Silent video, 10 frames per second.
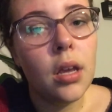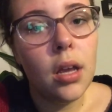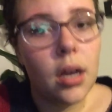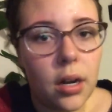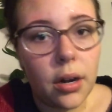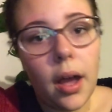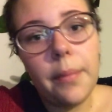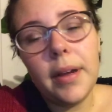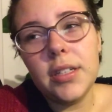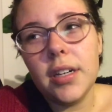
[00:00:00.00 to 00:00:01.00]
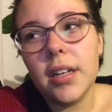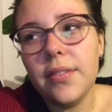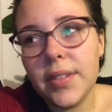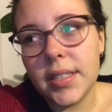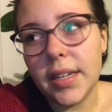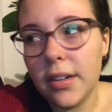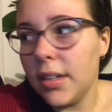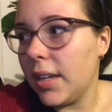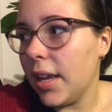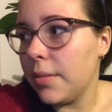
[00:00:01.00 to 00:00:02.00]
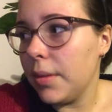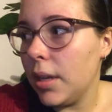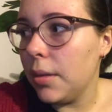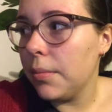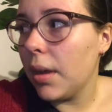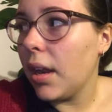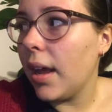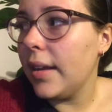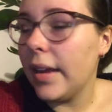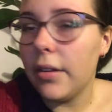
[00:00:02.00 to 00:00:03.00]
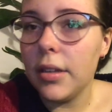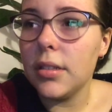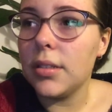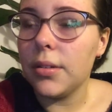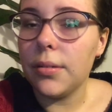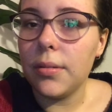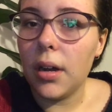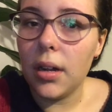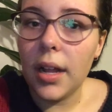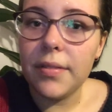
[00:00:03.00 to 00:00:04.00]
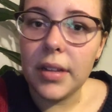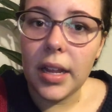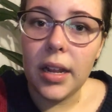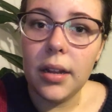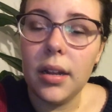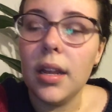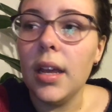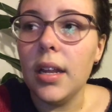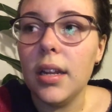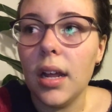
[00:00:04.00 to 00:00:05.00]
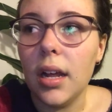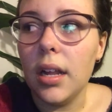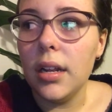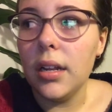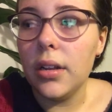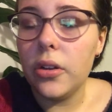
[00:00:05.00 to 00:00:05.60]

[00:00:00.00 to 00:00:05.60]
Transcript: I don't know, I might try to convince Aaron to take me, but I doubt it, so I'll have to get it done